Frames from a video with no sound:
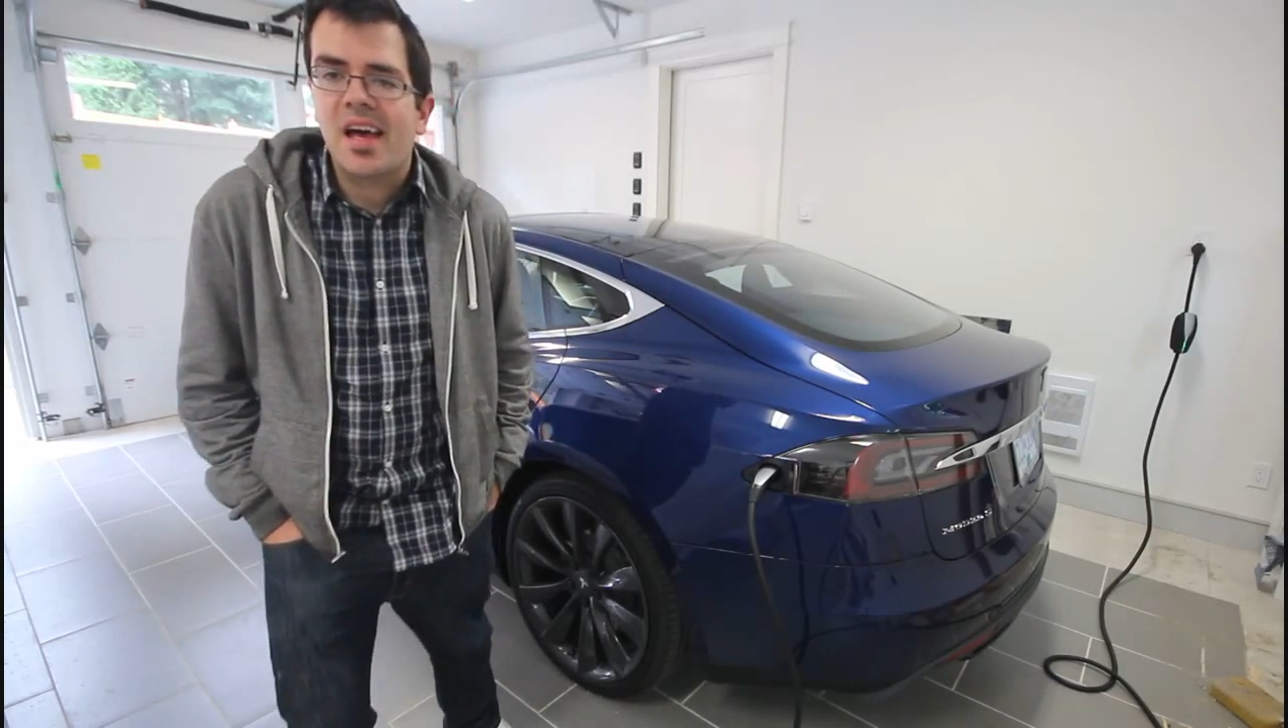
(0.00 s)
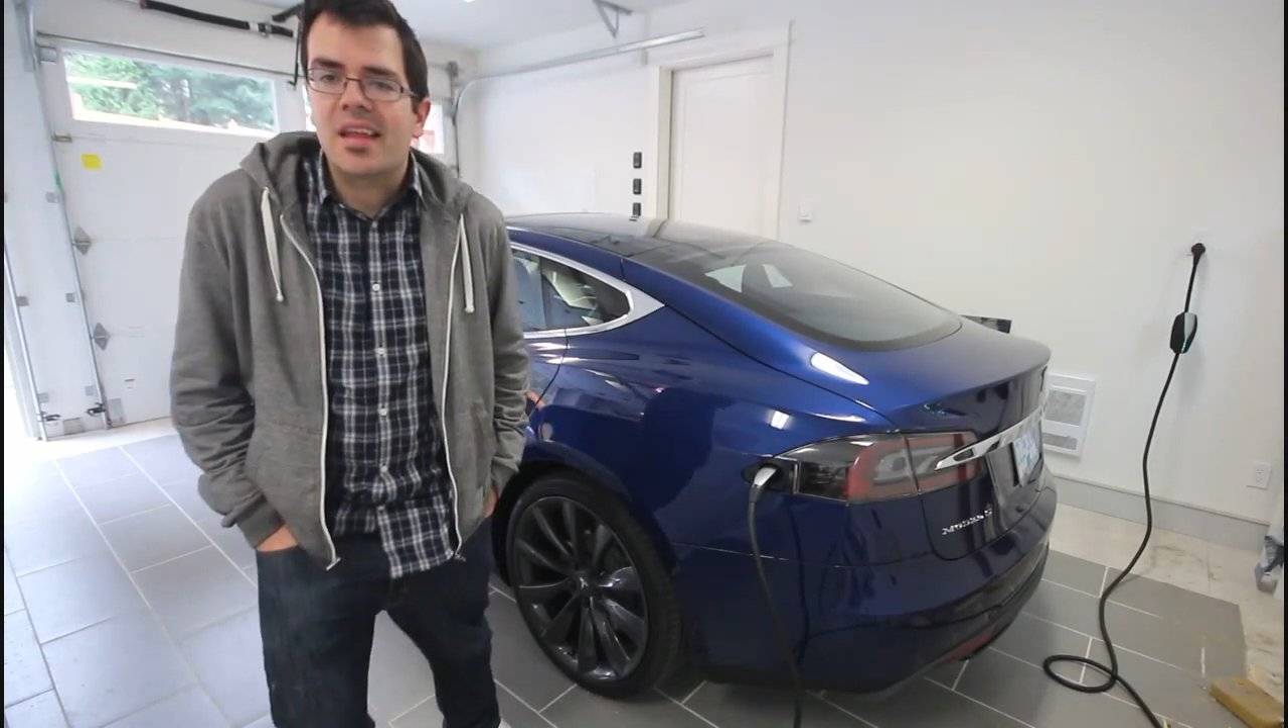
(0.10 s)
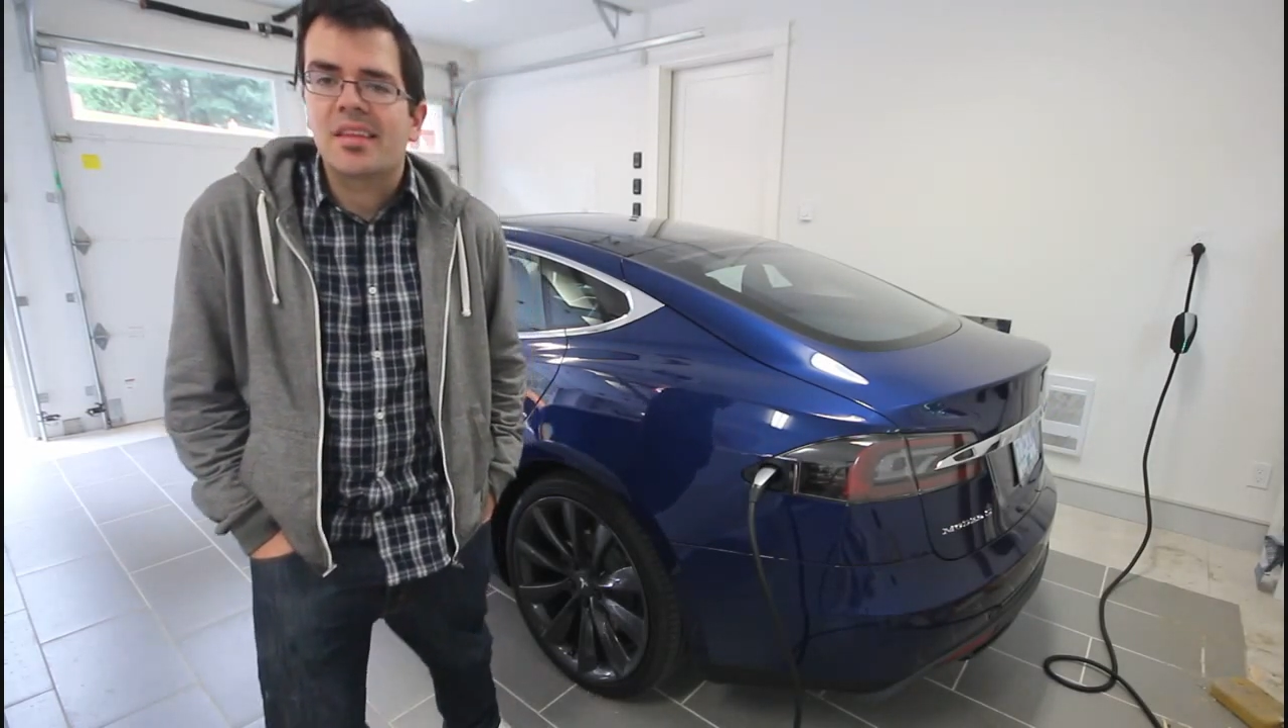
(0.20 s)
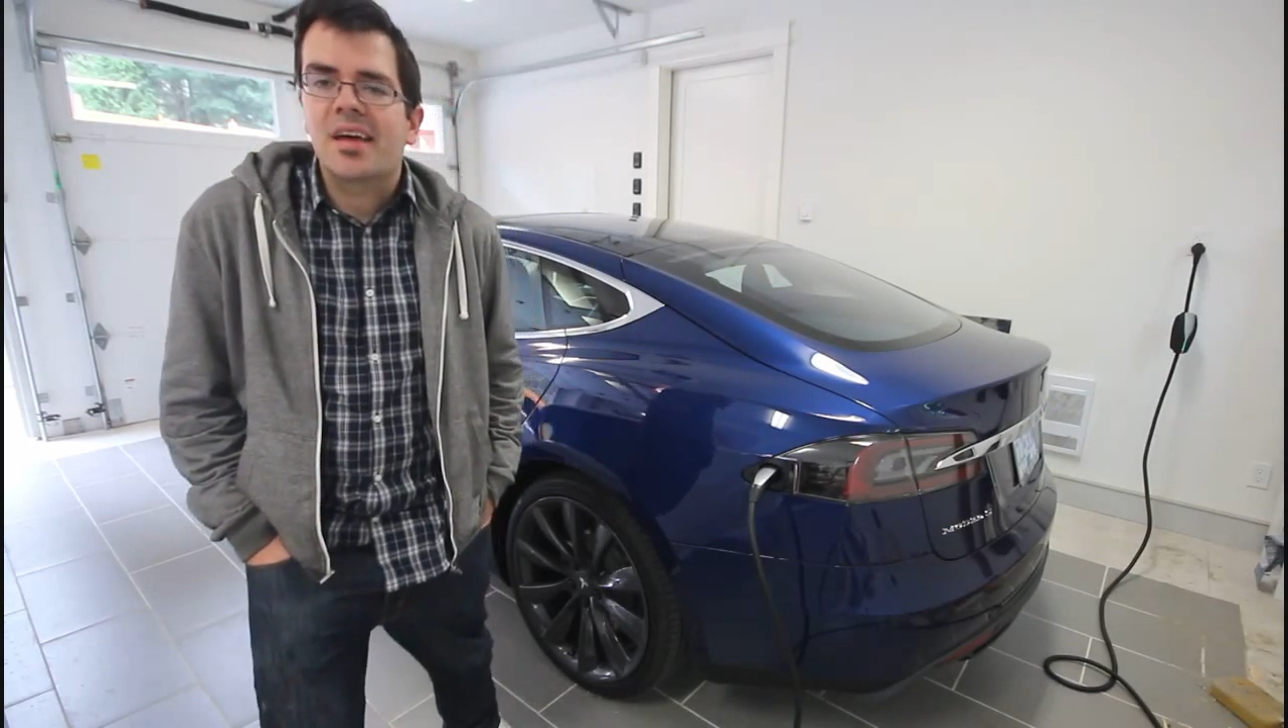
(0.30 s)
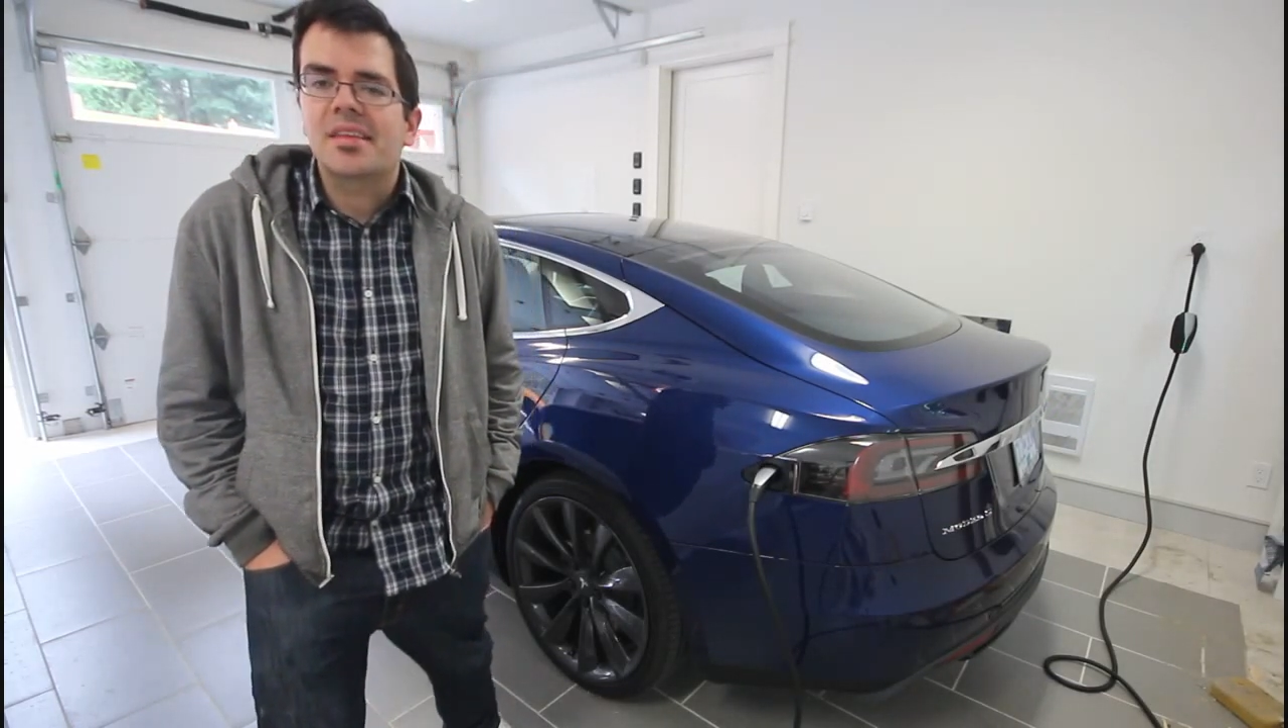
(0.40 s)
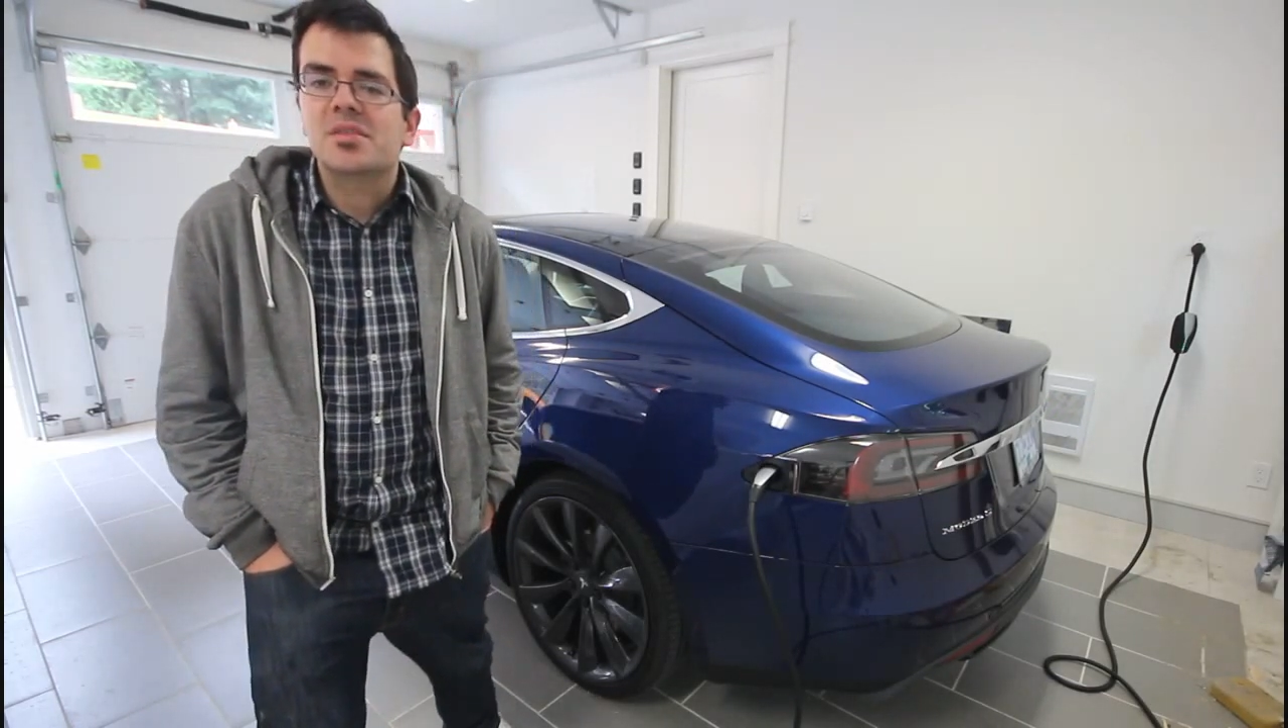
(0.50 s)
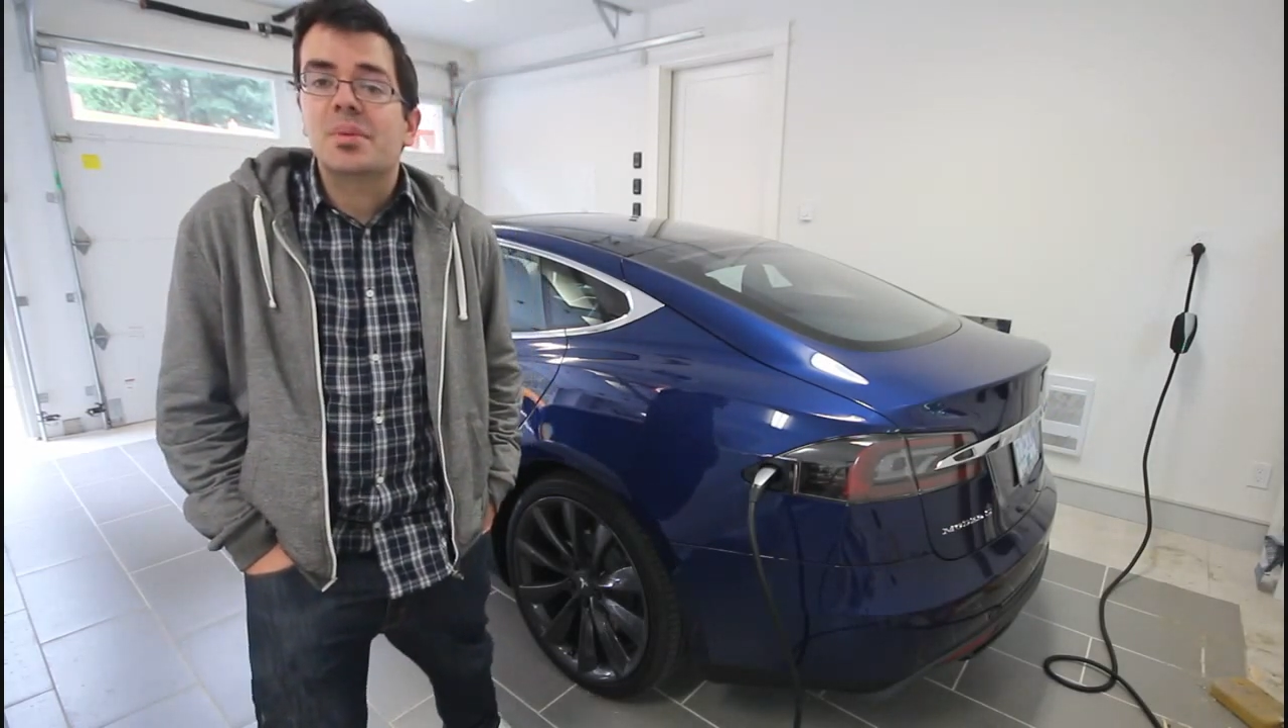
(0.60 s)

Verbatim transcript: that? Uh, that's